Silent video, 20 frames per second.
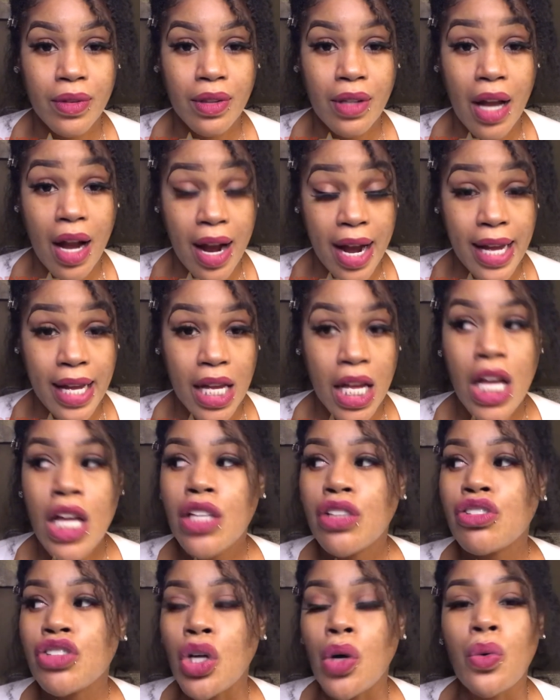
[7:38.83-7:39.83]
All right?
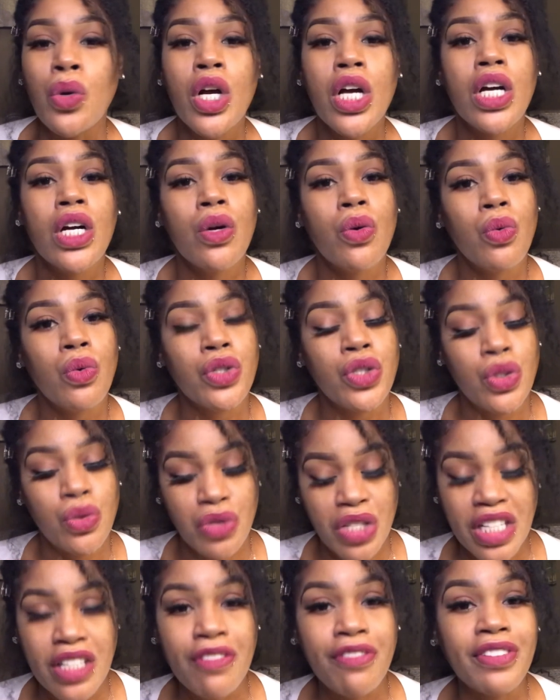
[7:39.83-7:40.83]
So you
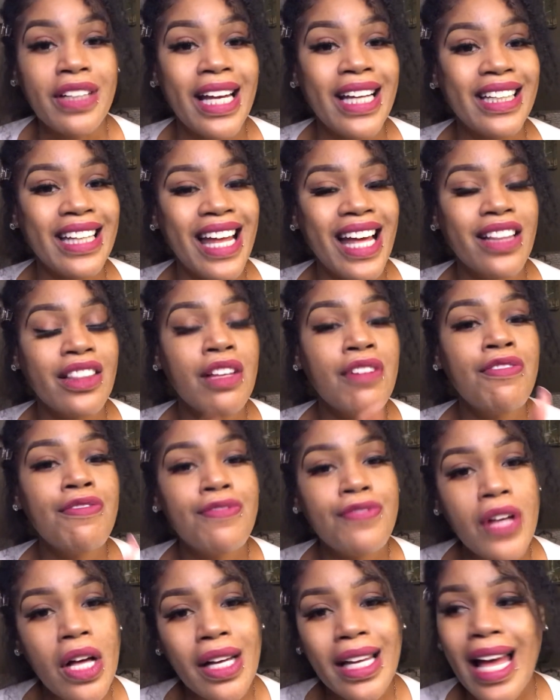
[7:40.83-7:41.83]
need to flatline the
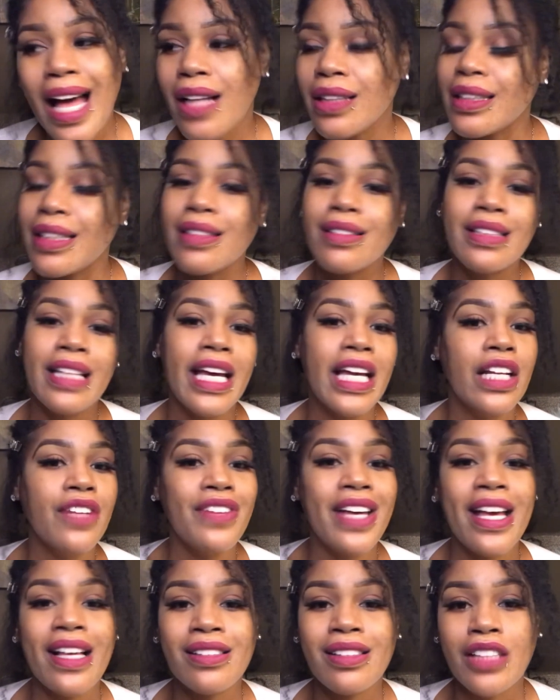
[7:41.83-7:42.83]
fuck out these negative
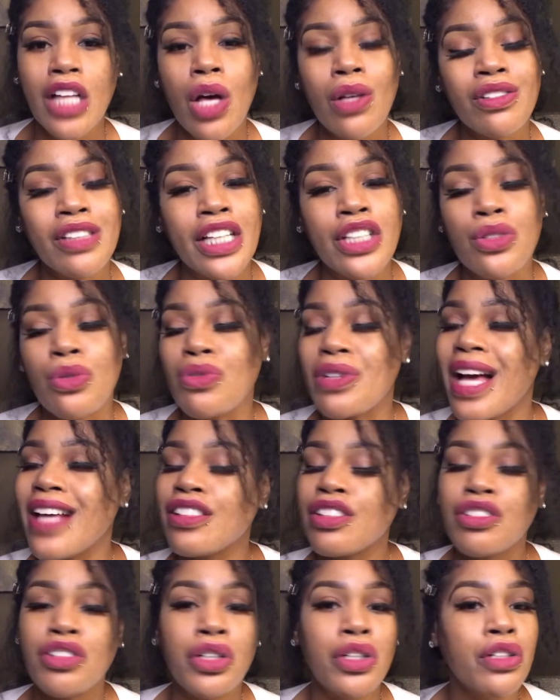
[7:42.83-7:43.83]
ass thoughts. They do not
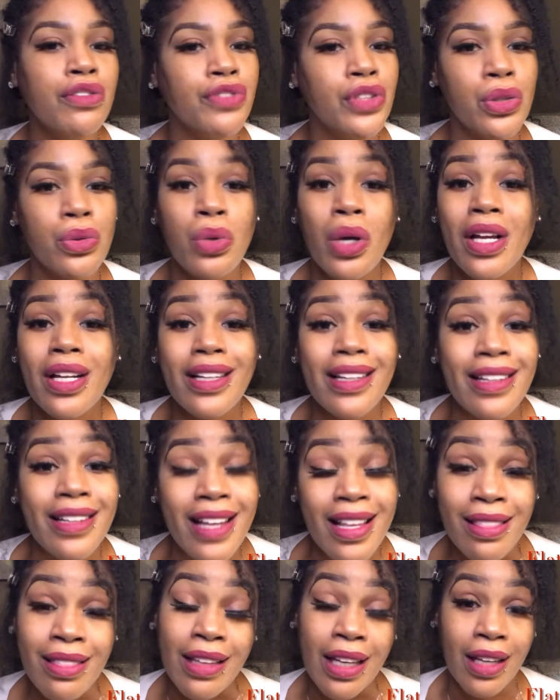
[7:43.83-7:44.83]
serve you
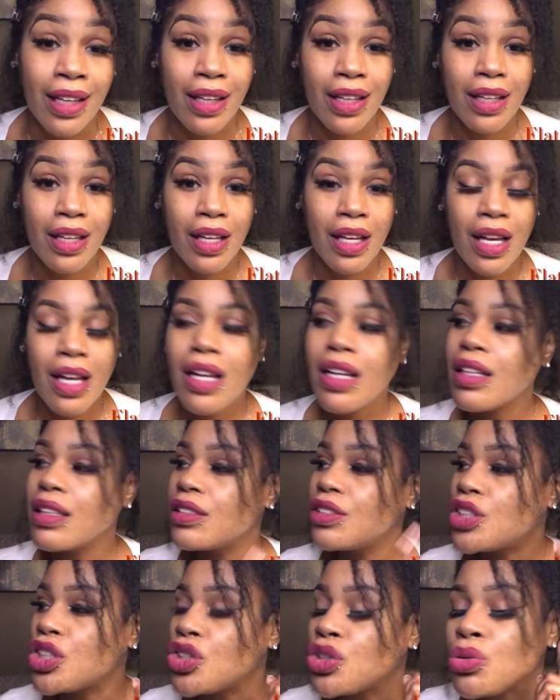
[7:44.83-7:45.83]
nothing.
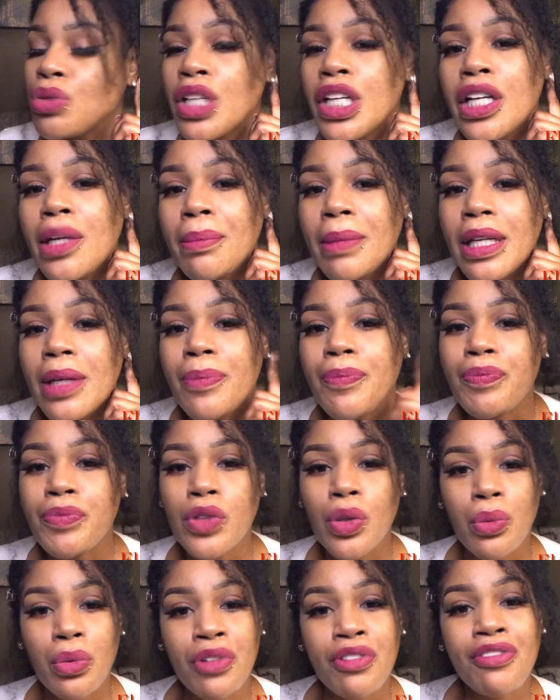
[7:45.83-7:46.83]
Did you hear me?
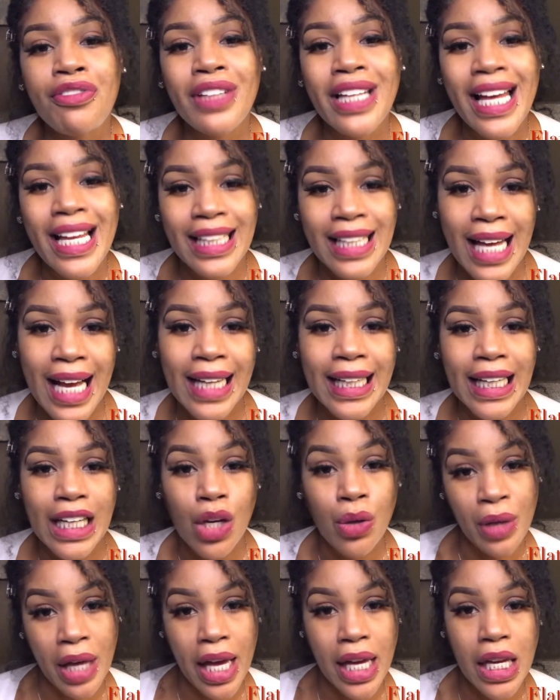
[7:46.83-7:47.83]
We're flatlining,
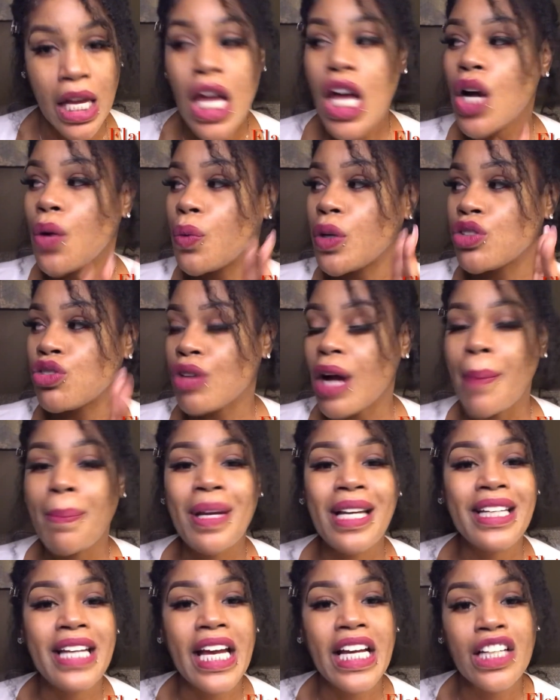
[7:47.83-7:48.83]
okay? We're
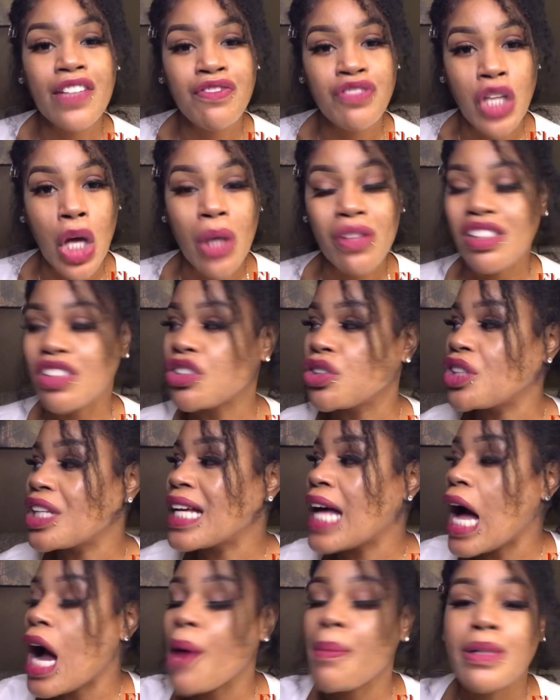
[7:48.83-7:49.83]
dropping negative thoughts into the
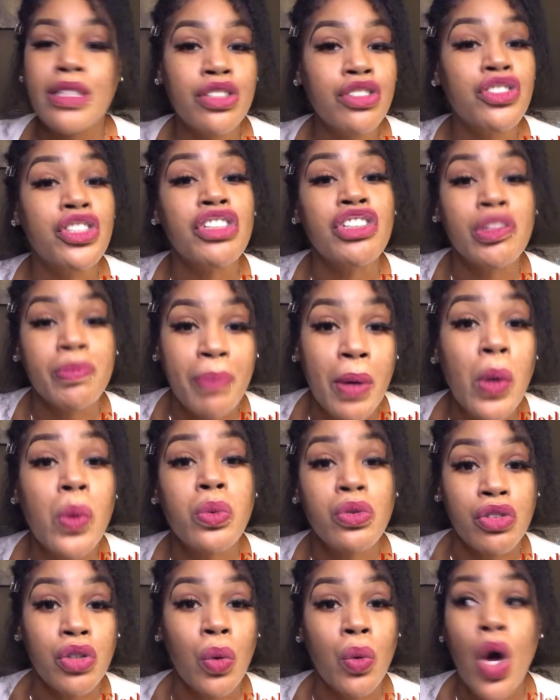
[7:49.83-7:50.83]
garbage
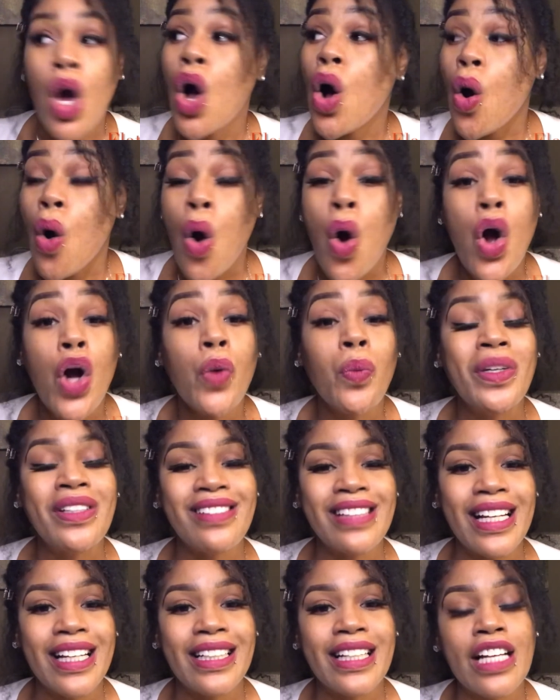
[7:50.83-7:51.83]
disposal, or we're
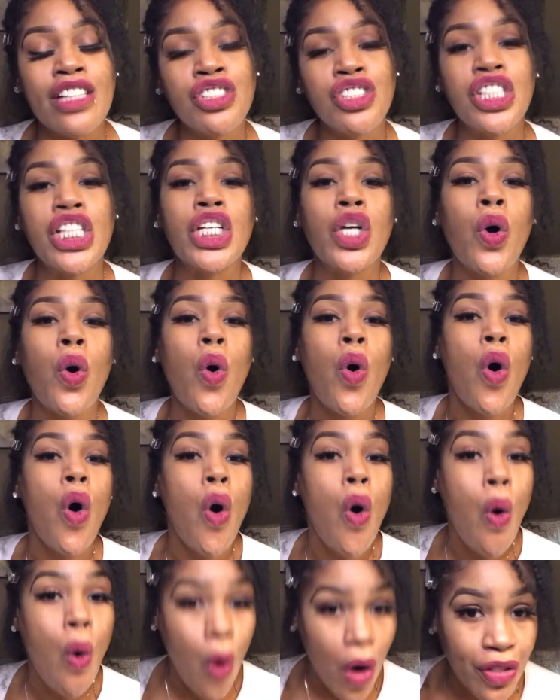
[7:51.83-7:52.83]
setting that shit
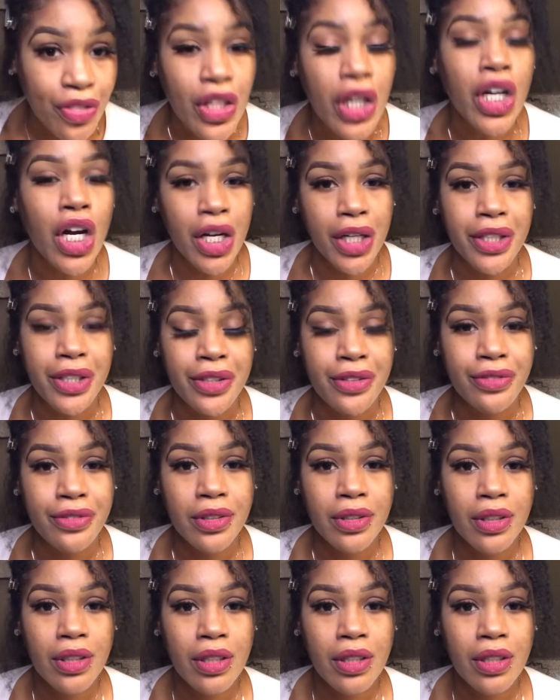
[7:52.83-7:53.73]
on the curb